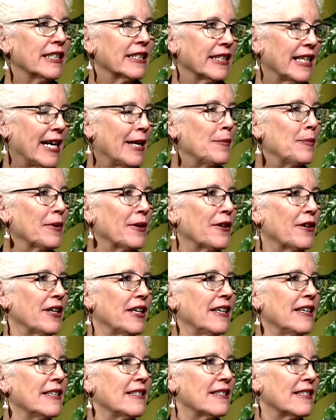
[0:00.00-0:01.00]

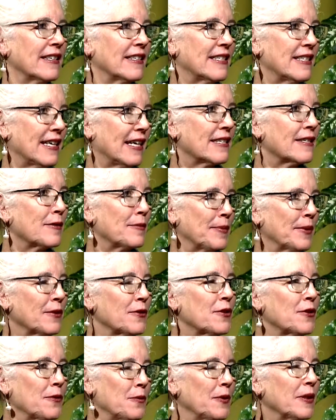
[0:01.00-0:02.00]
library is accessible
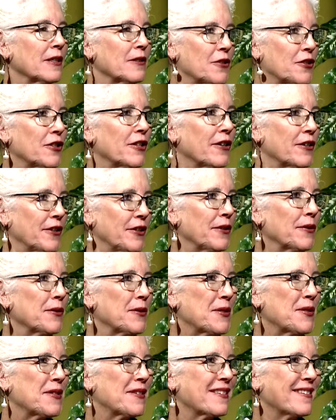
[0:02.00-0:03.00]
to wheelchair
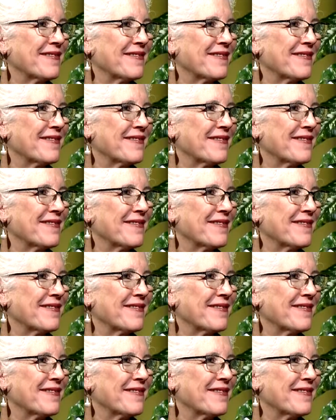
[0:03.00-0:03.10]
use.